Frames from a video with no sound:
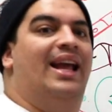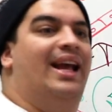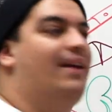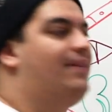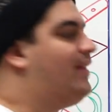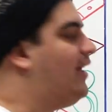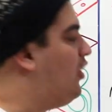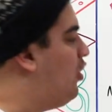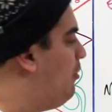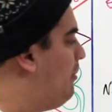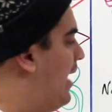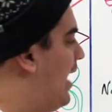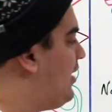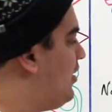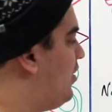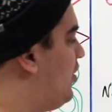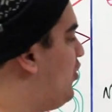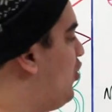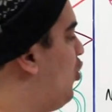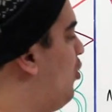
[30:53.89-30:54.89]
If they go
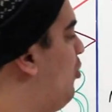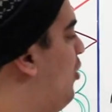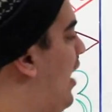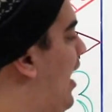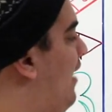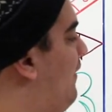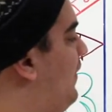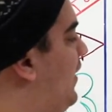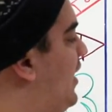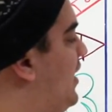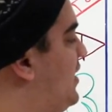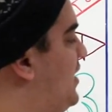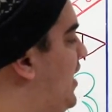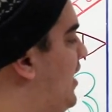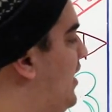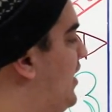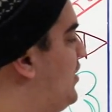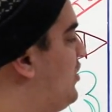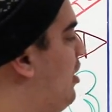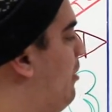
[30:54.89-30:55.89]
back to their normal
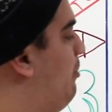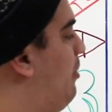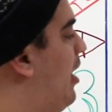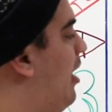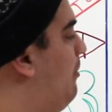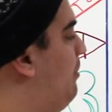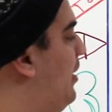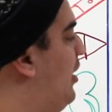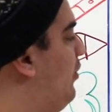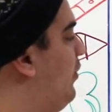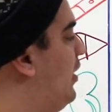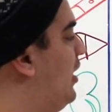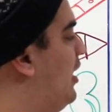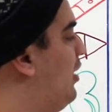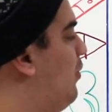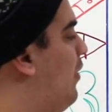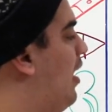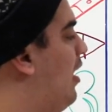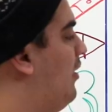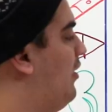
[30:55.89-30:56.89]
efficacy and they start pumping
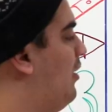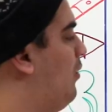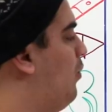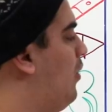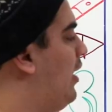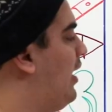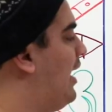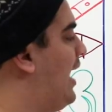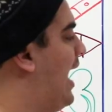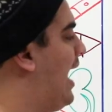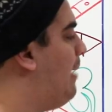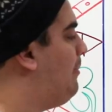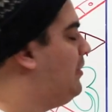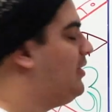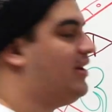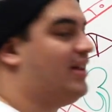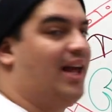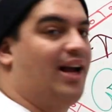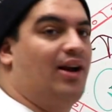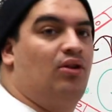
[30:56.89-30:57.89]
really well, then what could
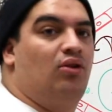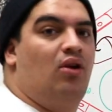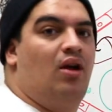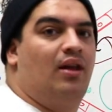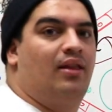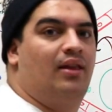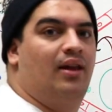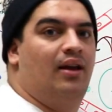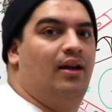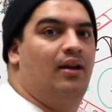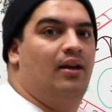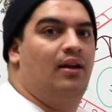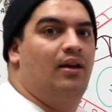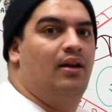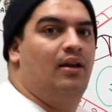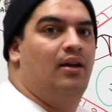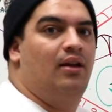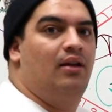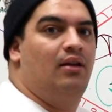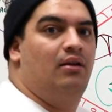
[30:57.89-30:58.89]
happen to that clot then?
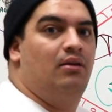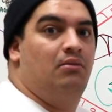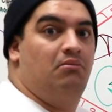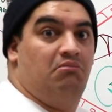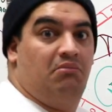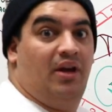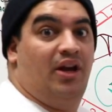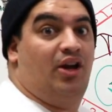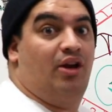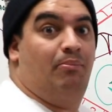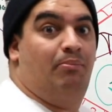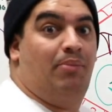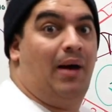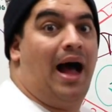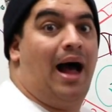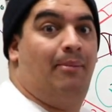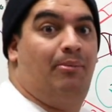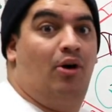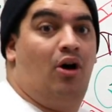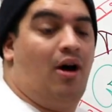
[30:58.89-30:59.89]
It could
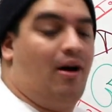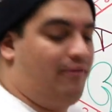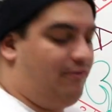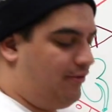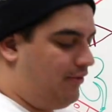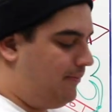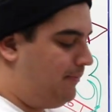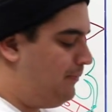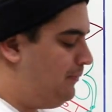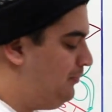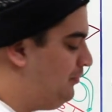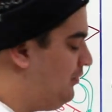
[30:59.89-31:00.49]
pop off.